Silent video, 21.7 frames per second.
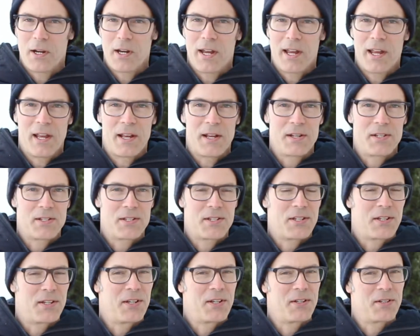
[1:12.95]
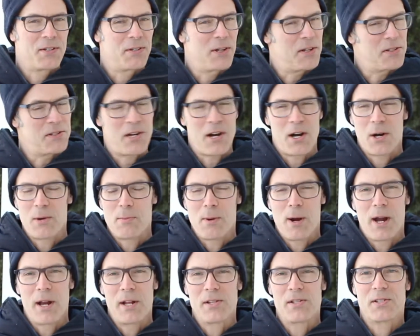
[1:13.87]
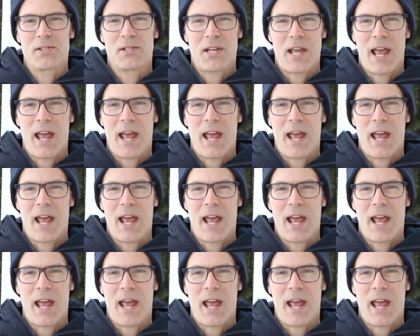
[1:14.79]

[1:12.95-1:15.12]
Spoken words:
gigs, not terabytes,